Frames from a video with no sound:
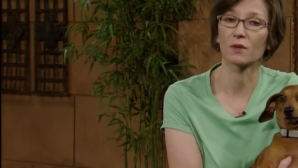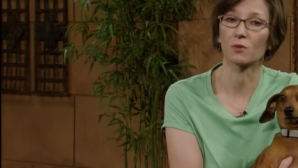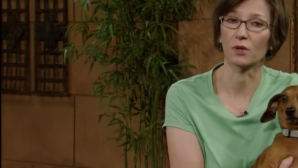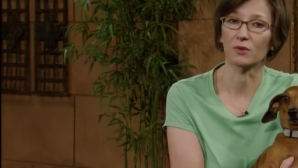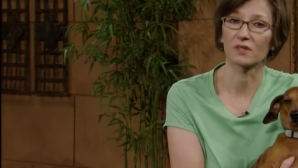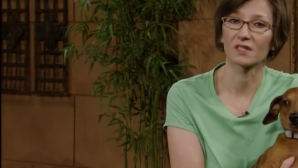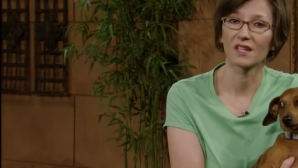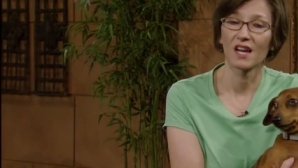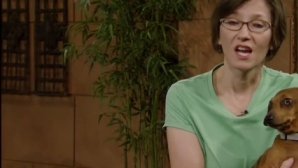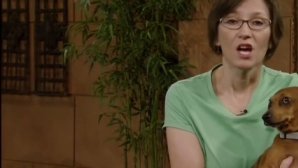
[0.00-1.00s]
the roots.
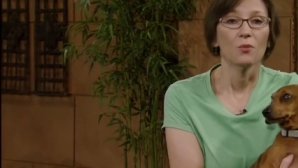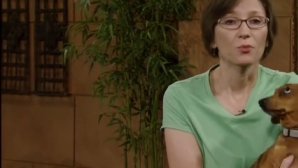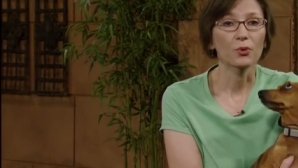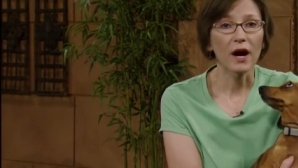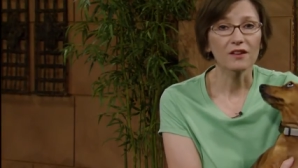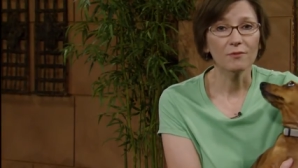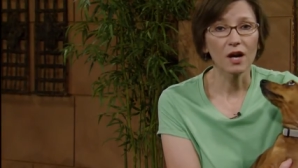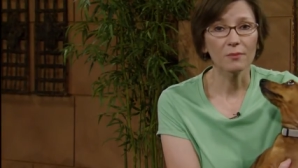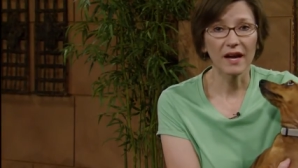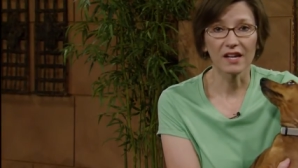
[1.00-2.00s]
Pride of
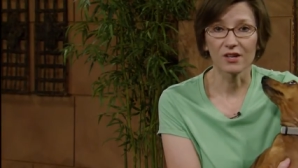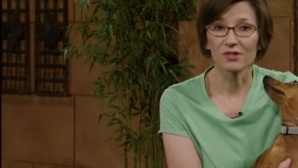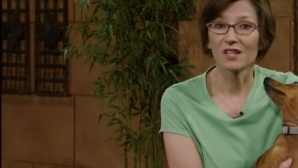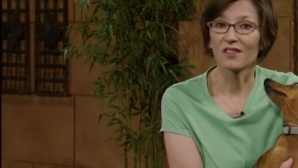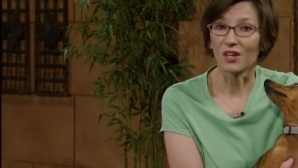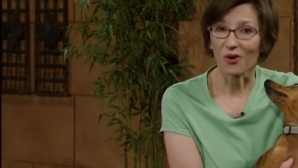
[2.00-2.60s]
Barbados, the